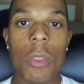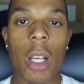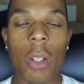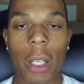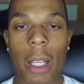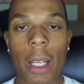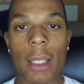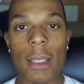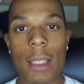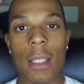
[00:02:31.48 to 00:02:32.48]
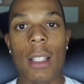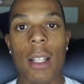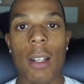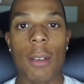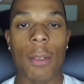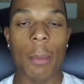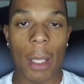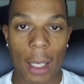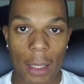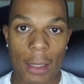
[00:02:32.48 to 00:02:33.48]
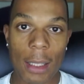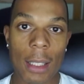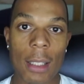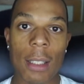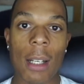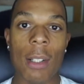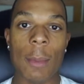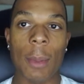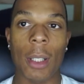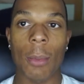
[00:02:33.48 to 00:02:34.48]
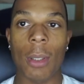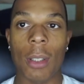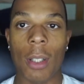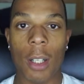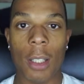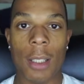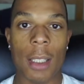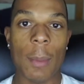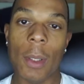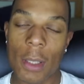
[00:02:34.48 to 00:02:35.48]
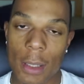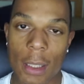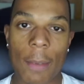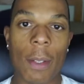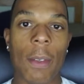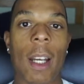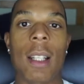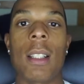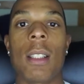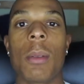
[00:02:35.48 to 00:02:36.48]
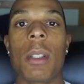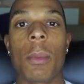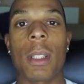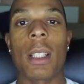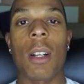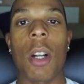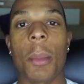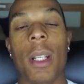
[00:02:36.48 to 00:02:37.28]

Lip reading: I go to AIT. From AIT, that was probably one of the hardest experiences I've ever had to deal with within the Army.